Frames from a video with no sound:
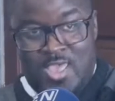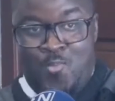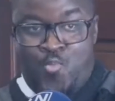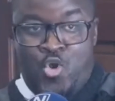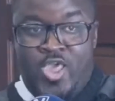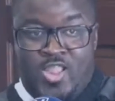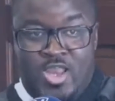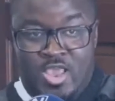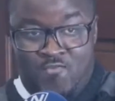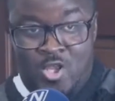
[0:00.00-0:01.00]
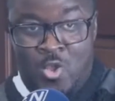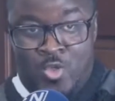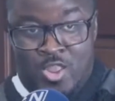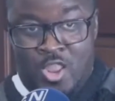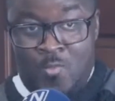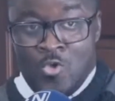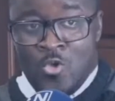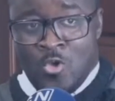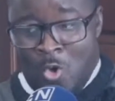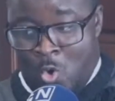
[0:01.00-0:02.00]
employers can even look at them,
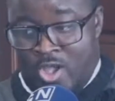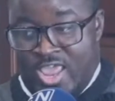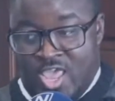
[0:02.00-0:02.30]
or they